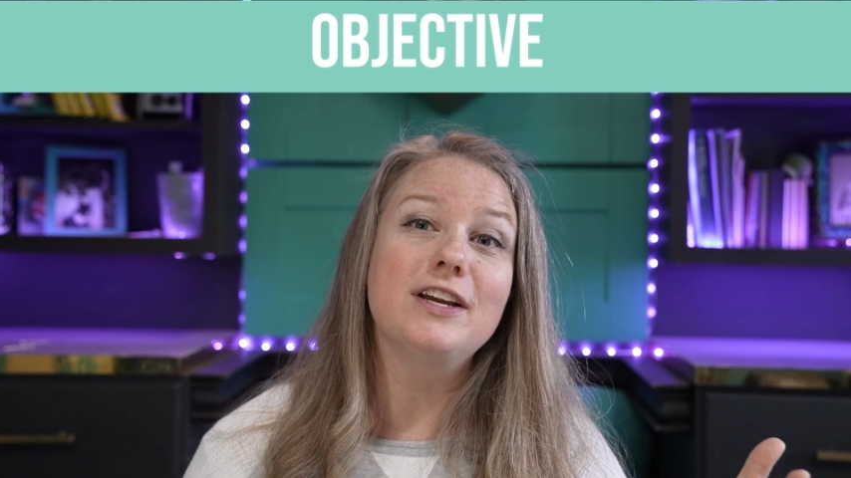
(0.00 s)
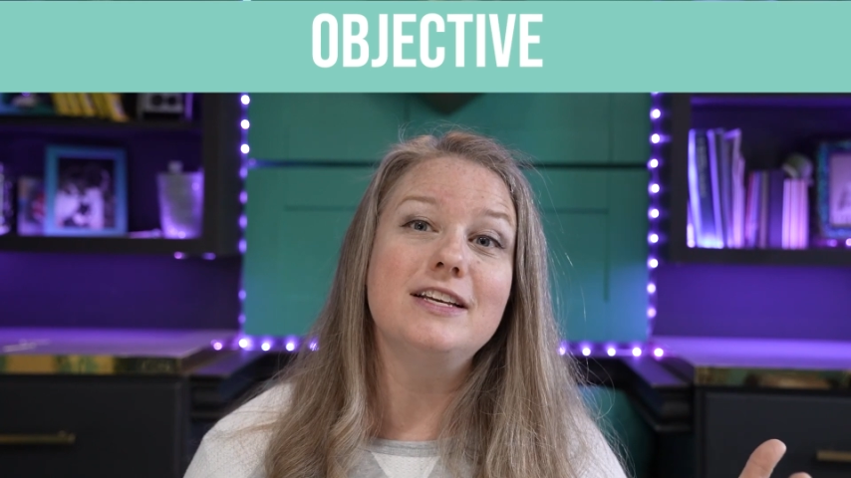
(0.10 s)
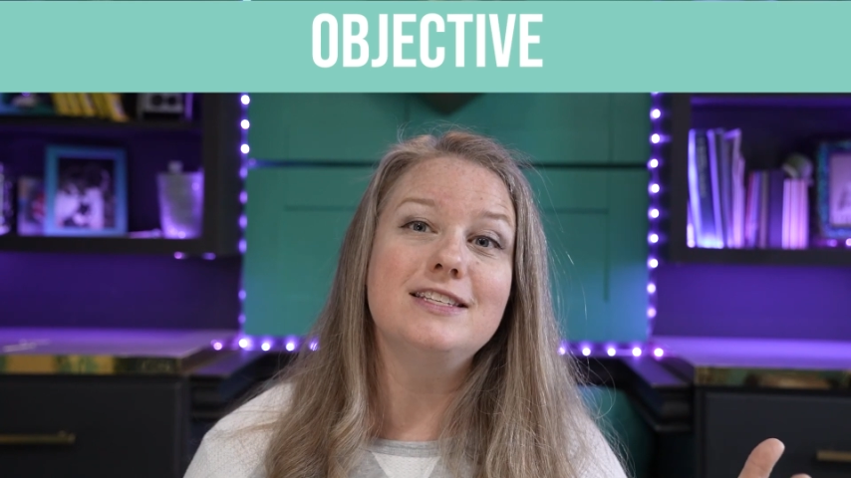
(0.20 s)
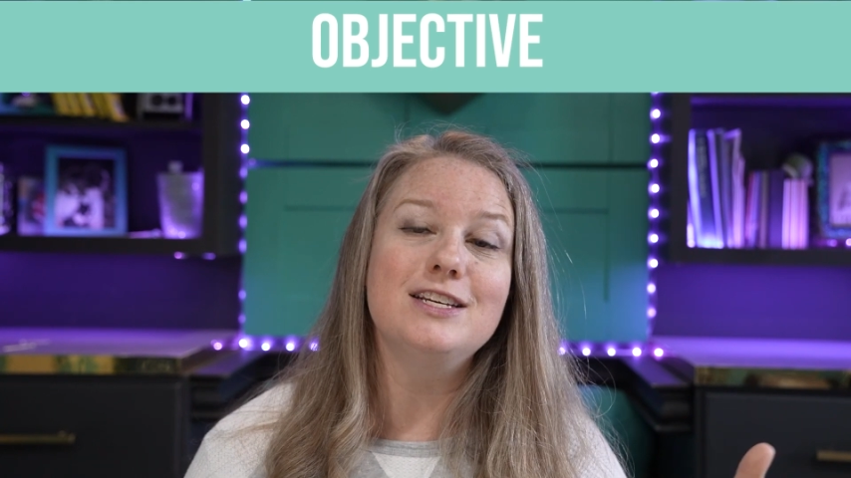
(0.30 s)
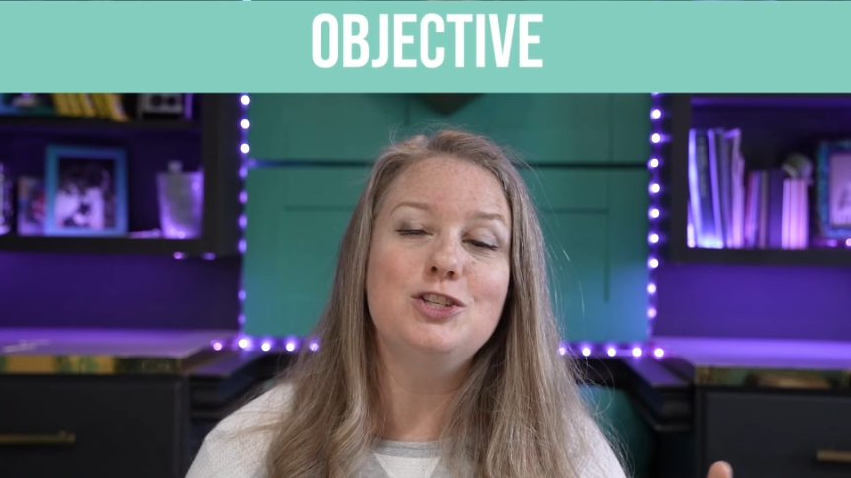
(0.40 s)

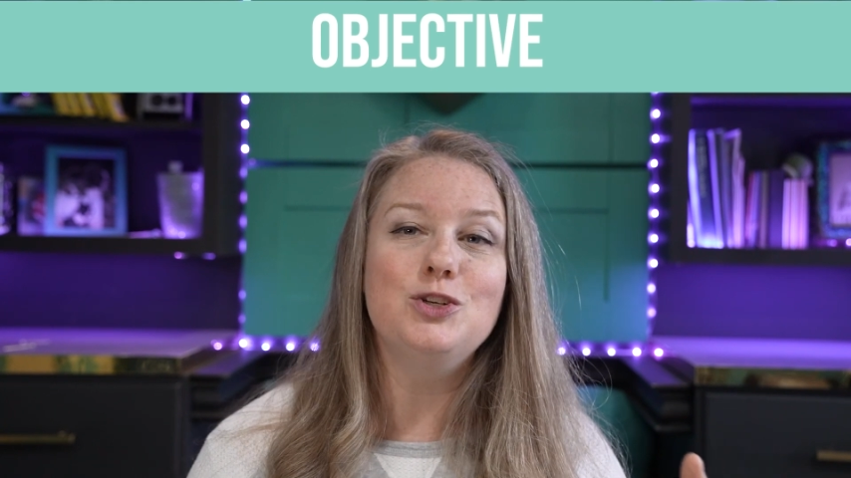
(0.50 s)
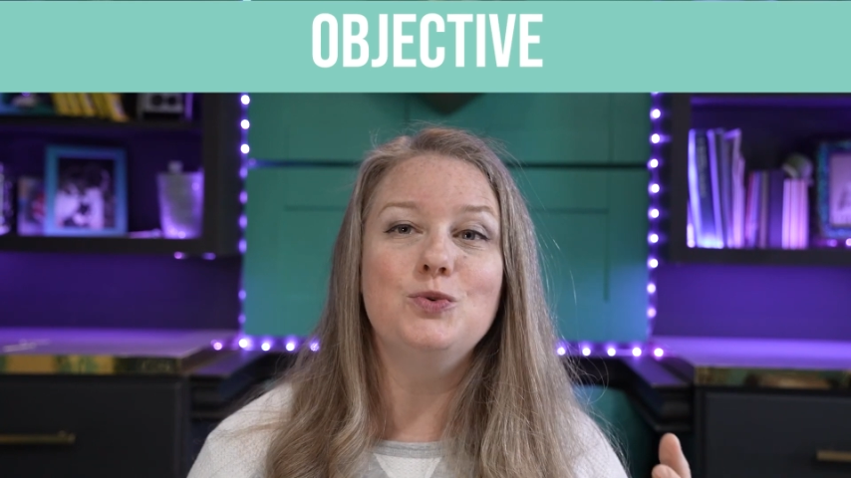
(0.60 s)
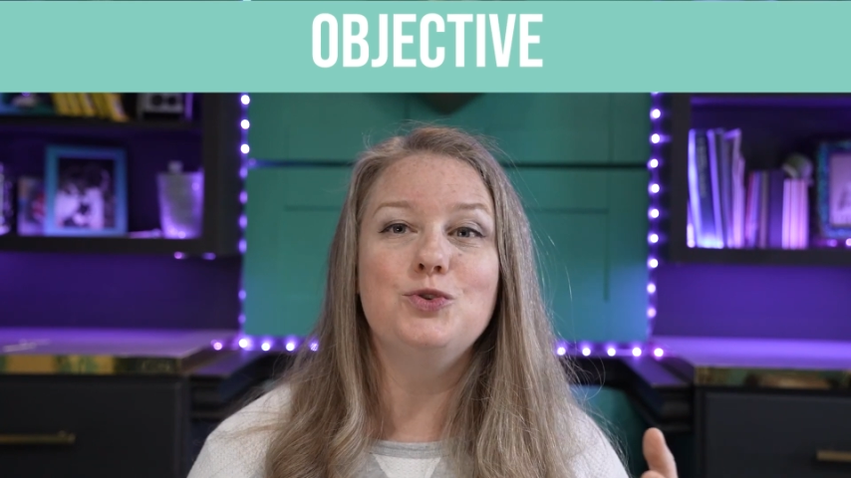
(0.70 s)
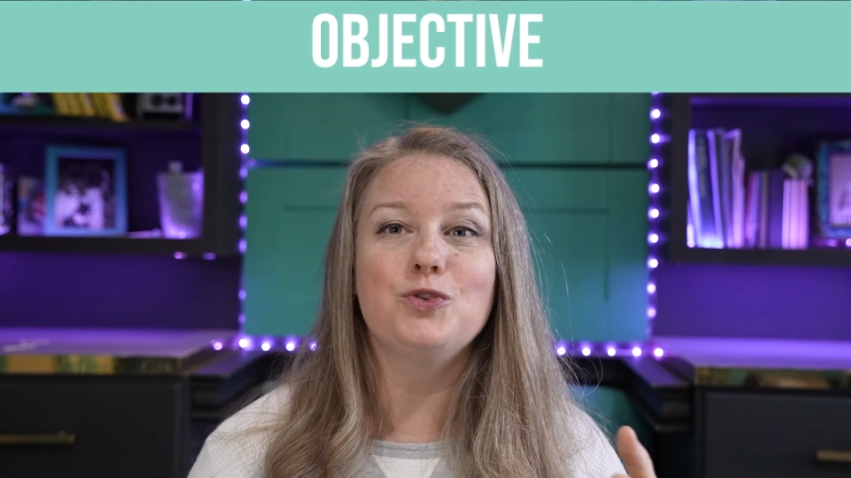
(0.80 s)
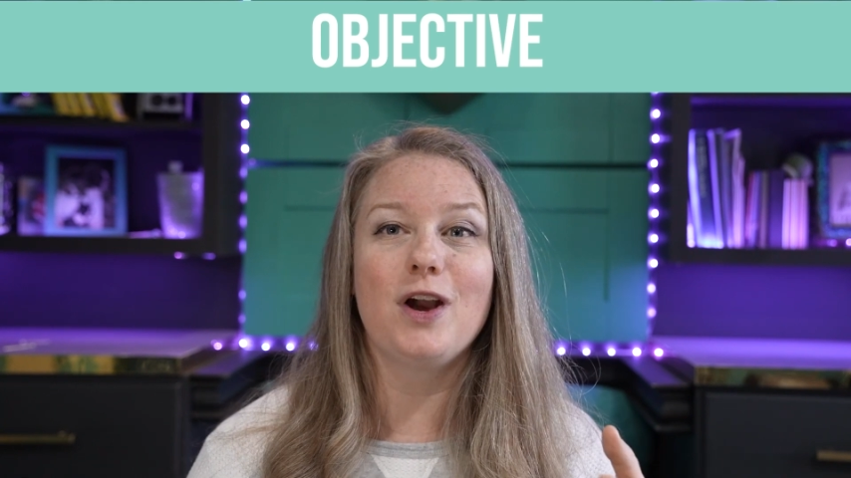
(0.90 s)
easy
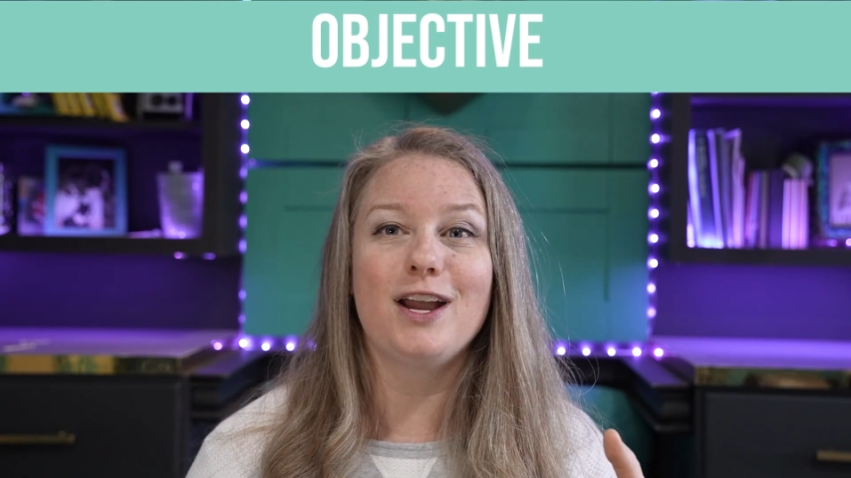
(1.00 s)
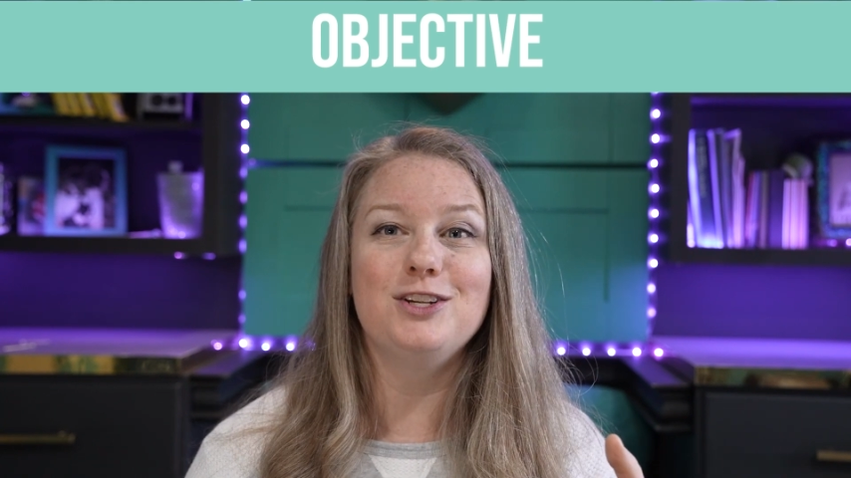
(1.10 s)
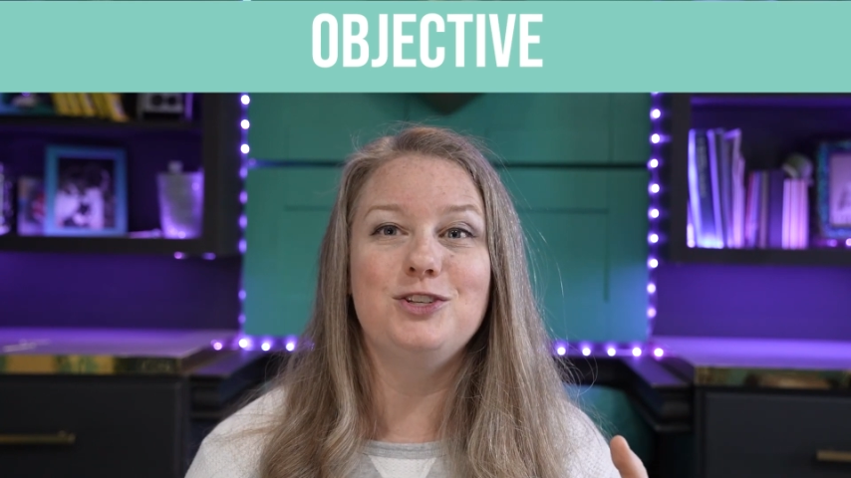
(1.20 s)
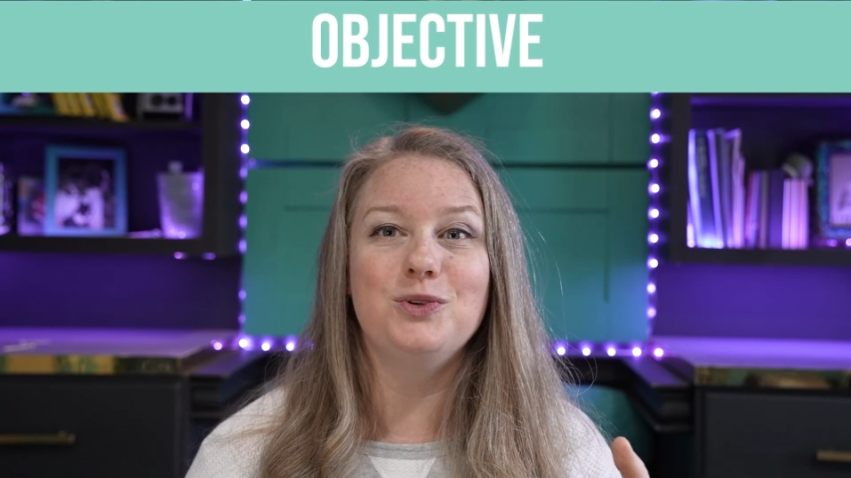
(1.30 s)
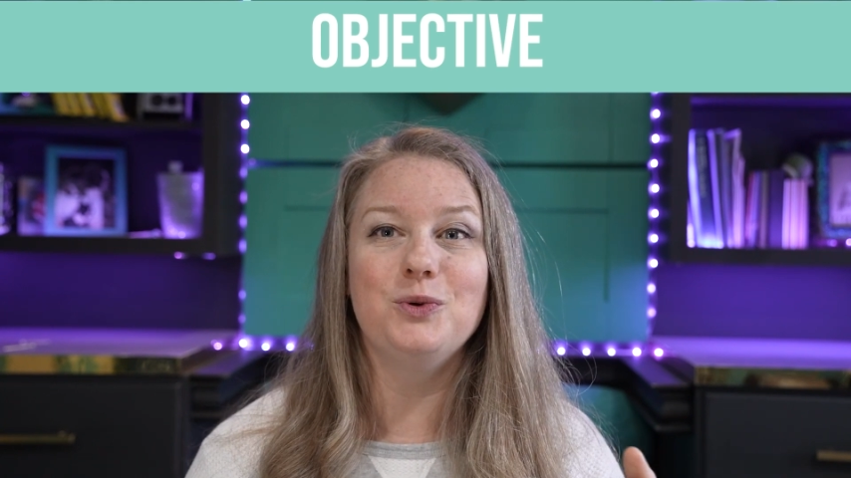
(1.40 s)
to try
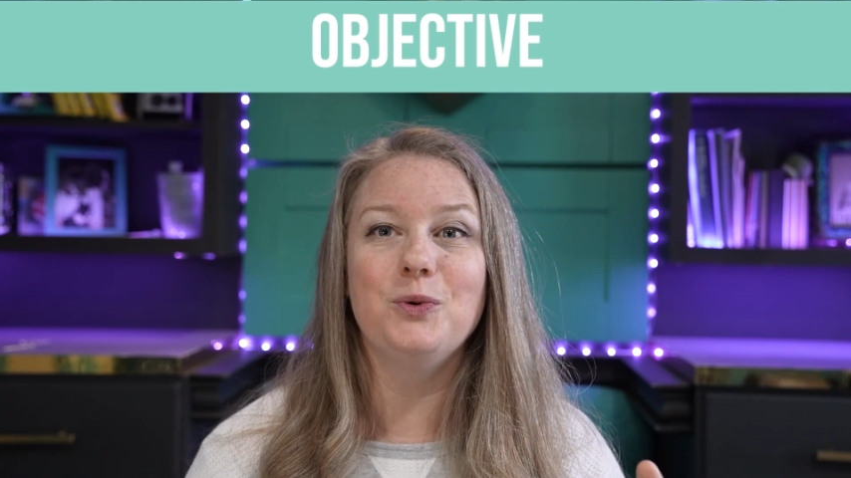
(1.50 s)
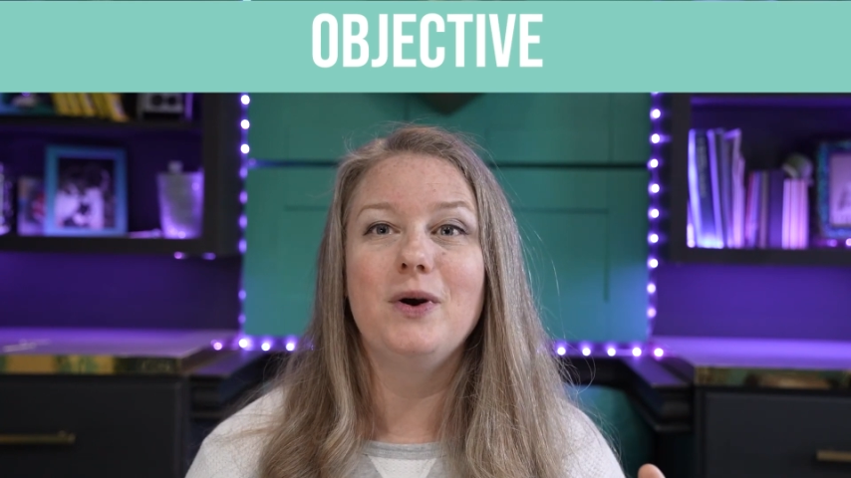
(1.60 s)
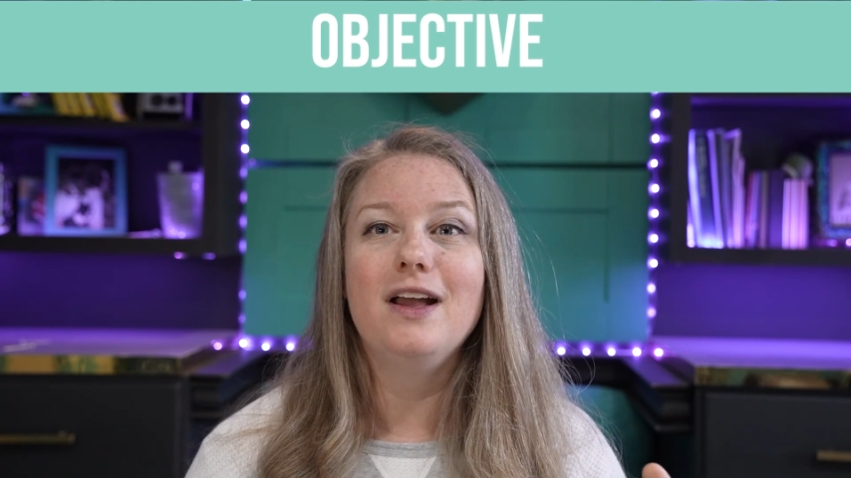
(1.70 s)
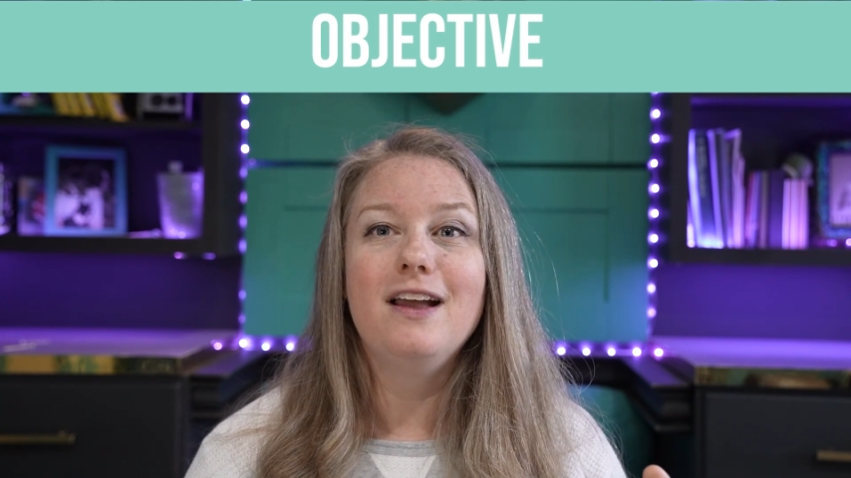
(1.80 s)
to